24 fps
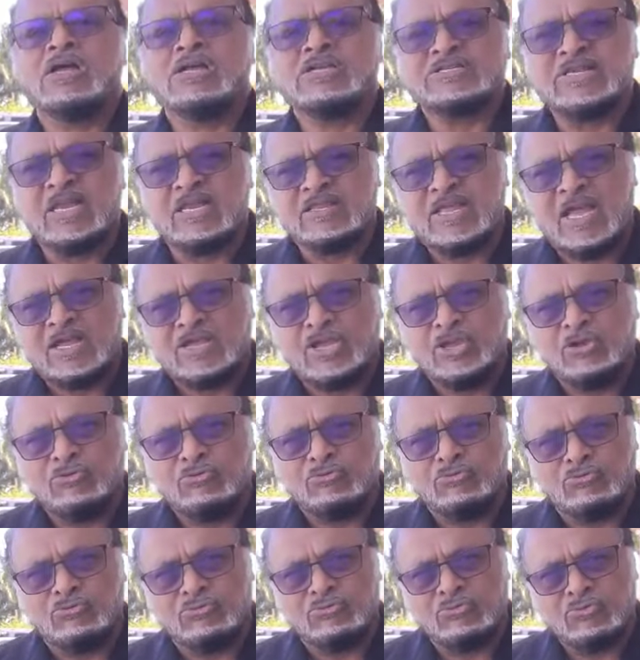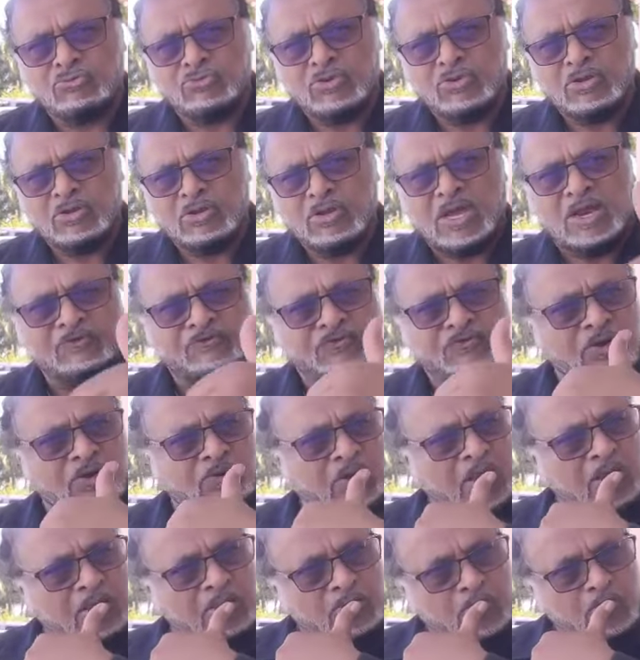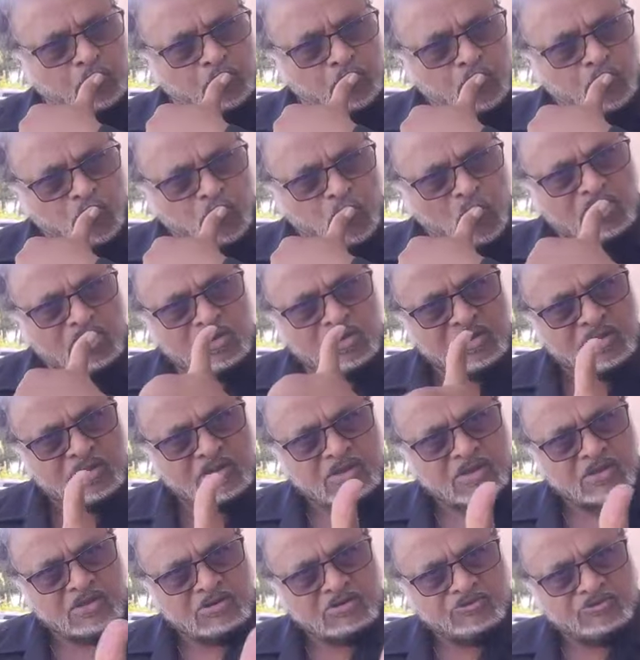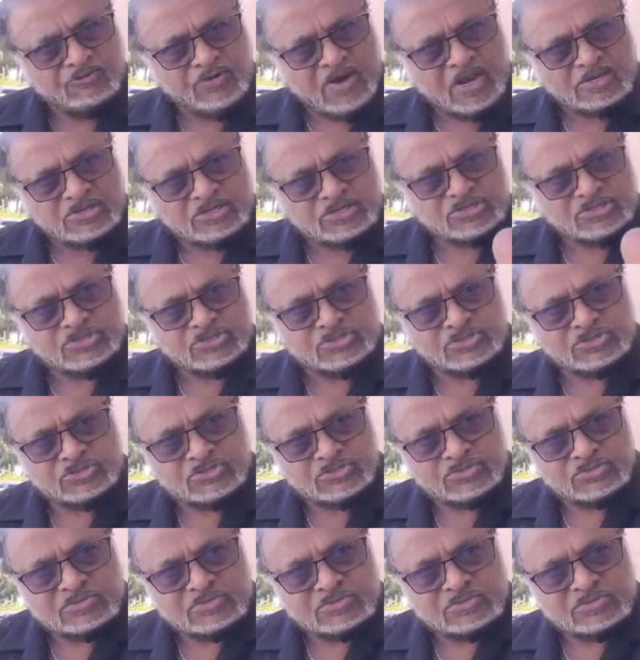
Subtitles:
saying thank you and farewell, friends.